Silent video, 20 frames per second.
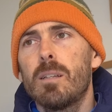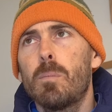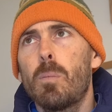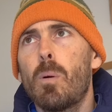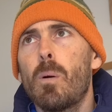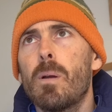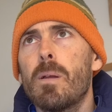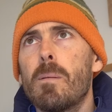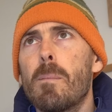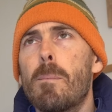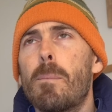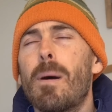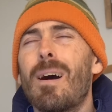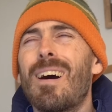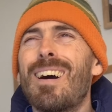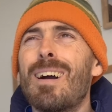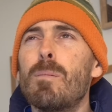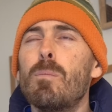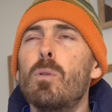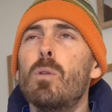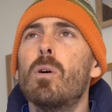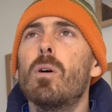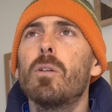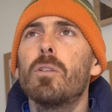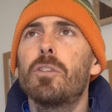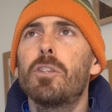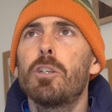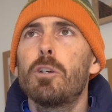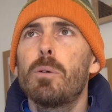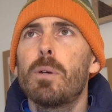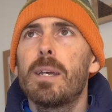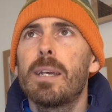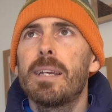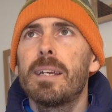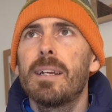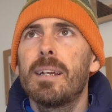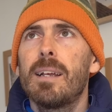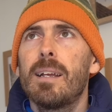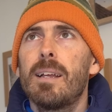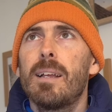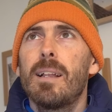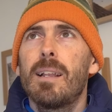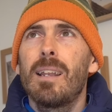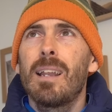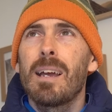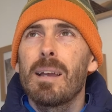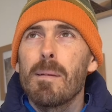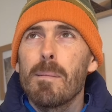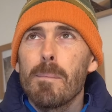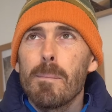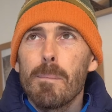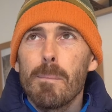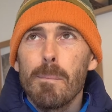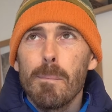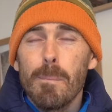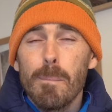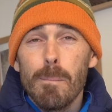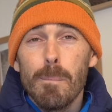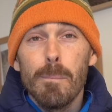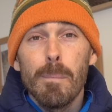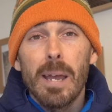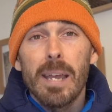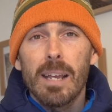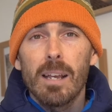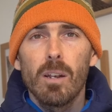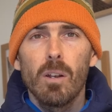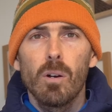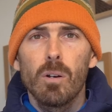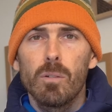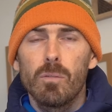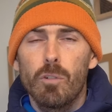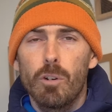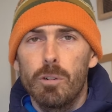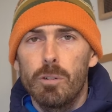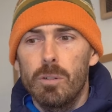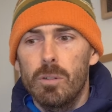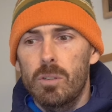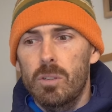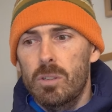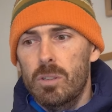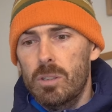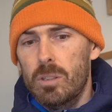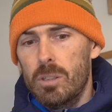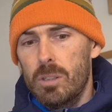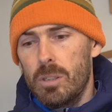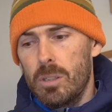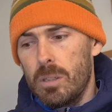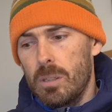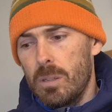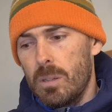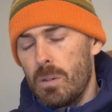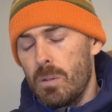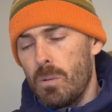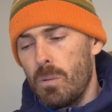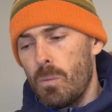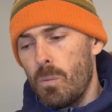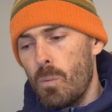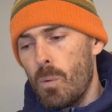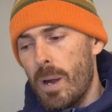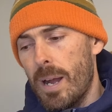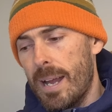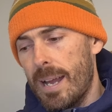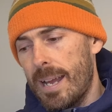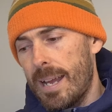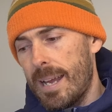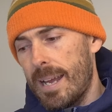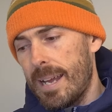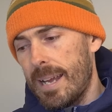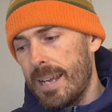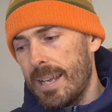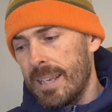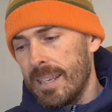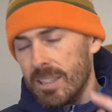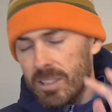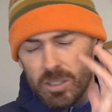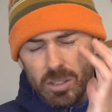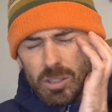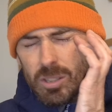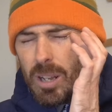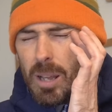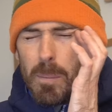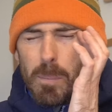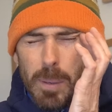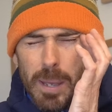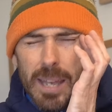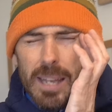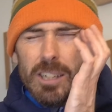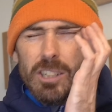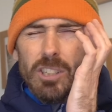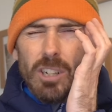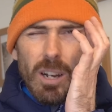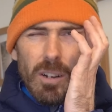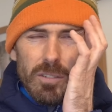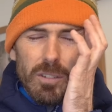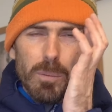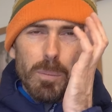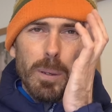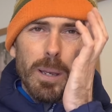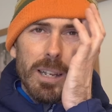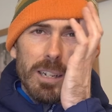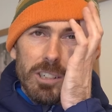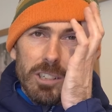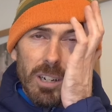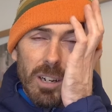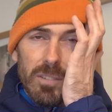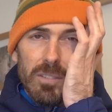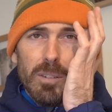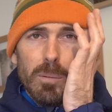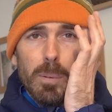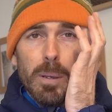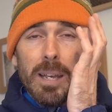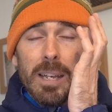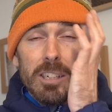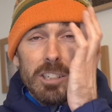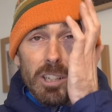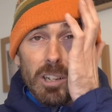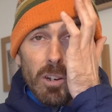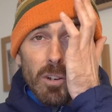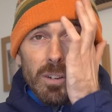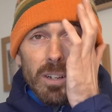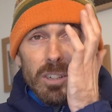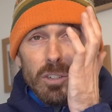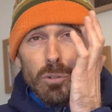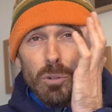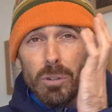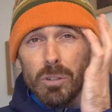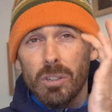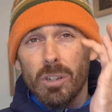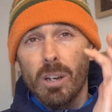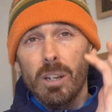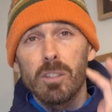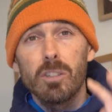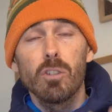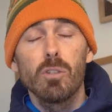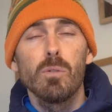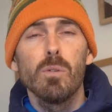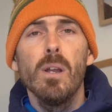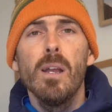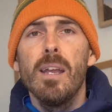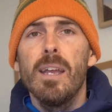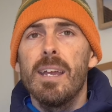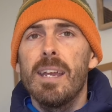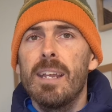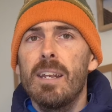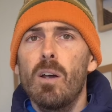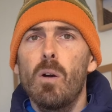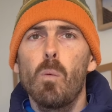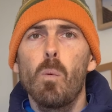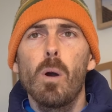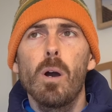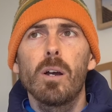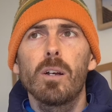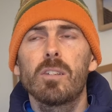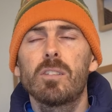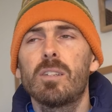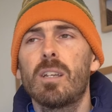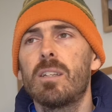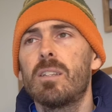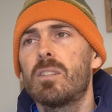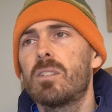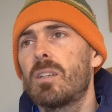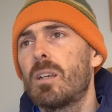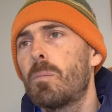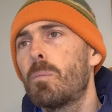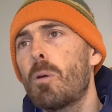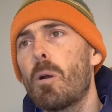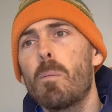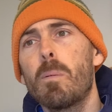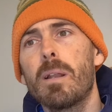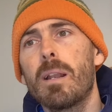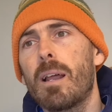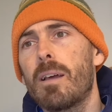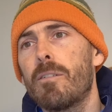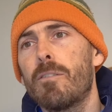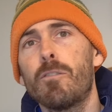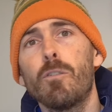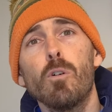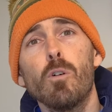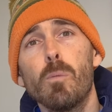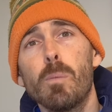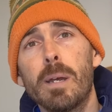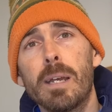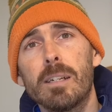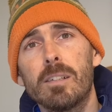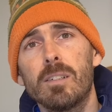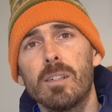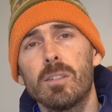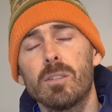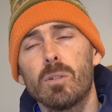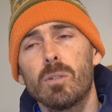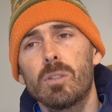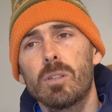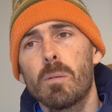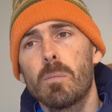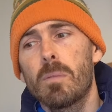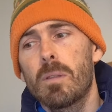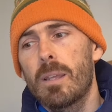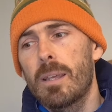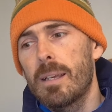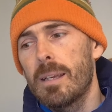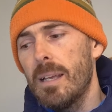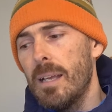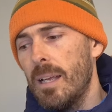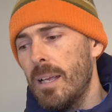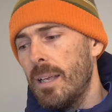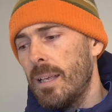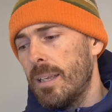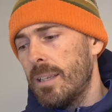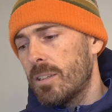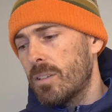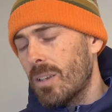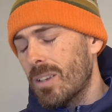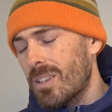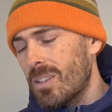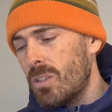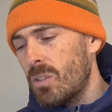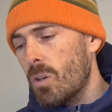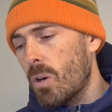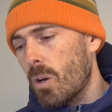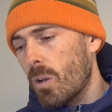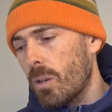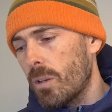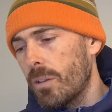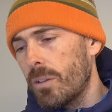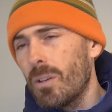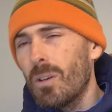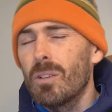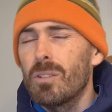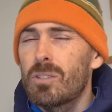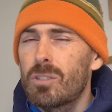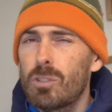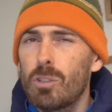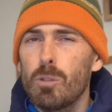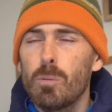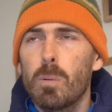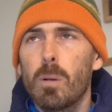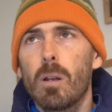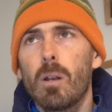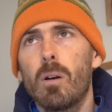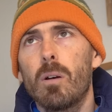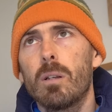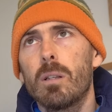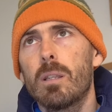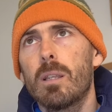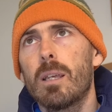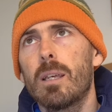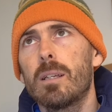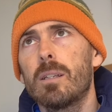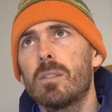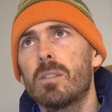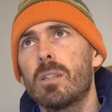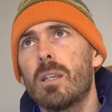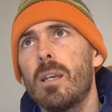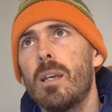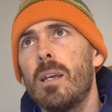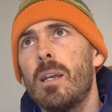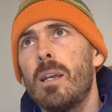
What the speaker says: the point, but I'm not doing like mega long routes where it's just like pitch after pitch after pitch. The longest routes I do in a work sense are probably like 4 pitches or something. So it's not super long things.